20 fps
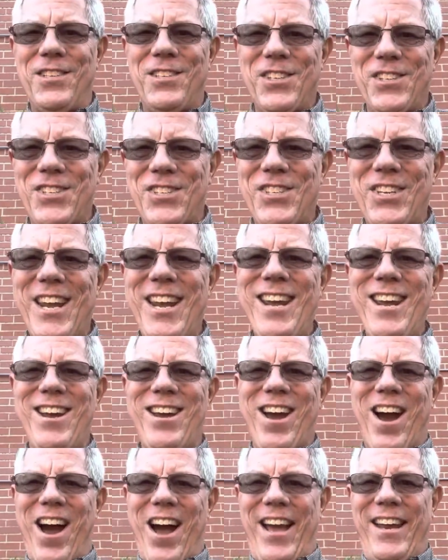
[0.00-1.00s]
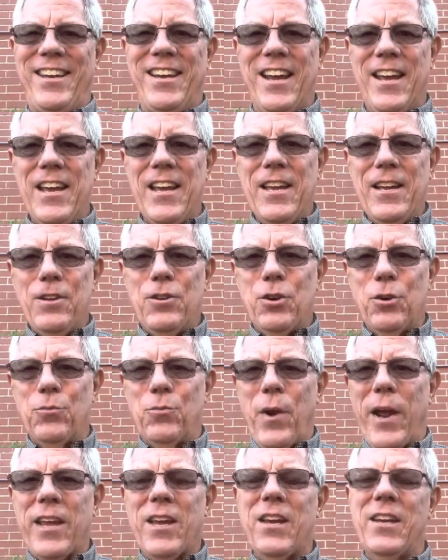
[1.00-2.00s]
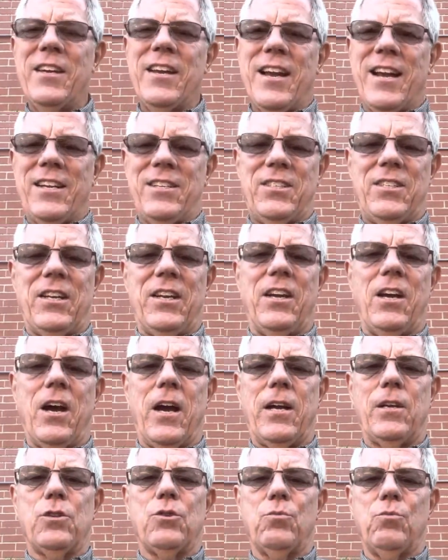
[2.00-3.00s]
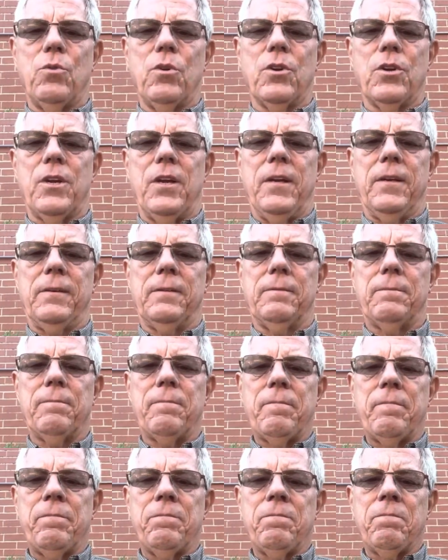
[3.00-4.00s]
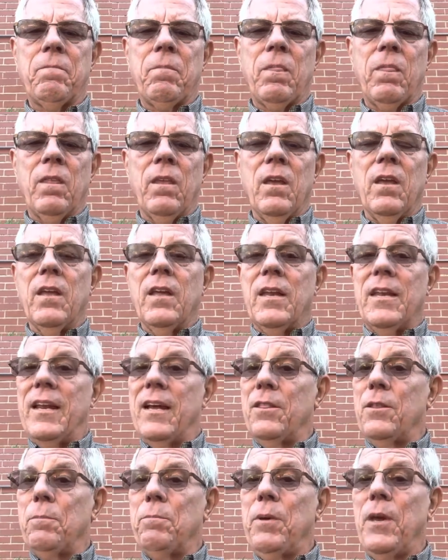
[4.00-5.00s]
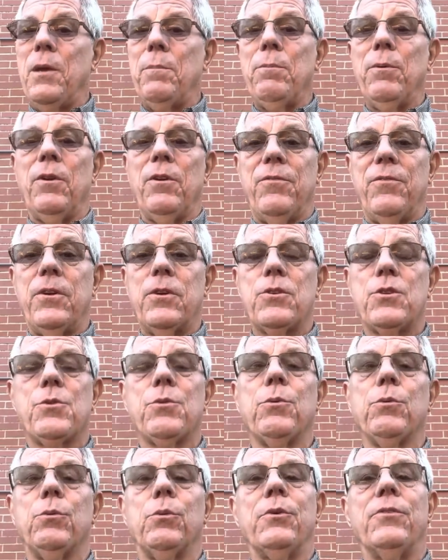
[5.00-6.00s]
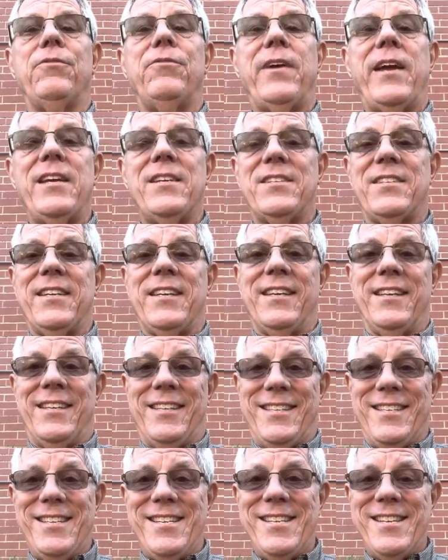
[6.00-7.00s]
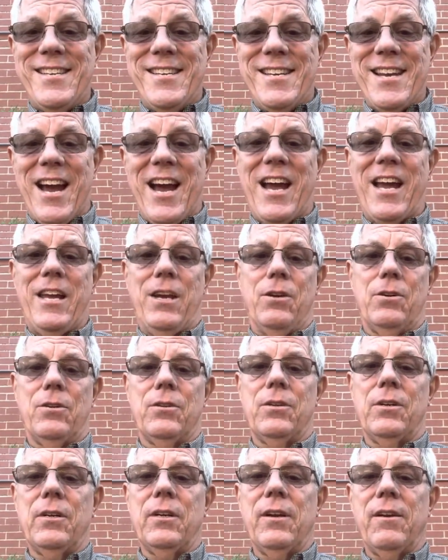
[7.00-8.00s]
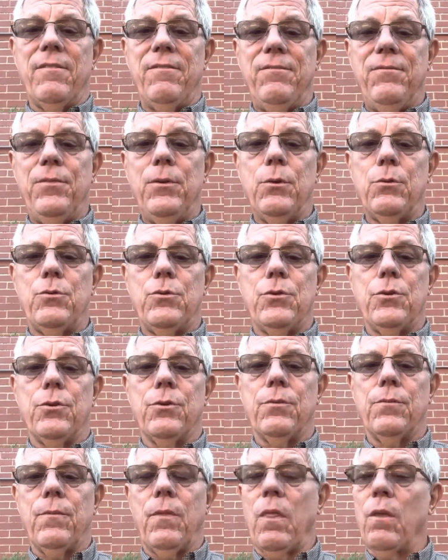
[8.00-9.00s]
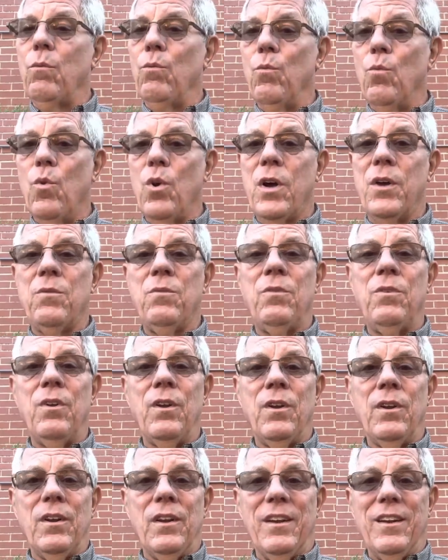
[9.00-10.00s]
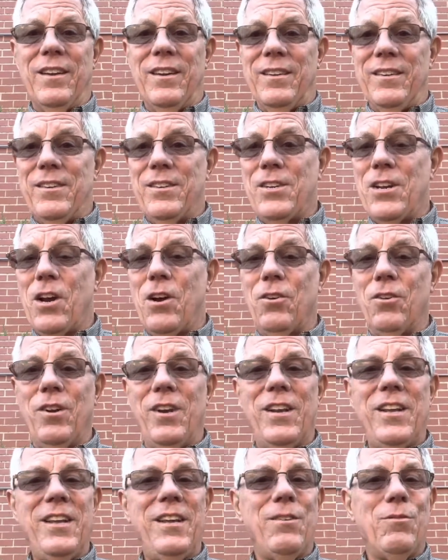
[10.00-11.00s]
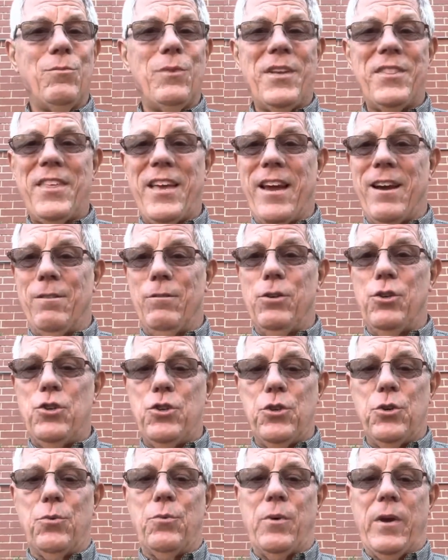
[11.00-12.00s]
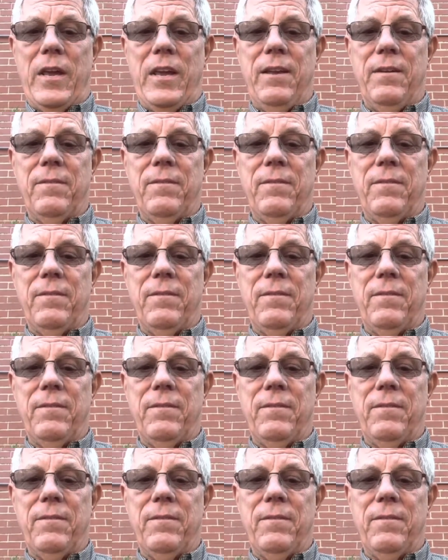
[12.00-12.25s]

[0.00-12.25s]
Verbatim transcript: to seek God, to recognize that God's working. Now, the people of Israel were facing a dire future, one totally without joy.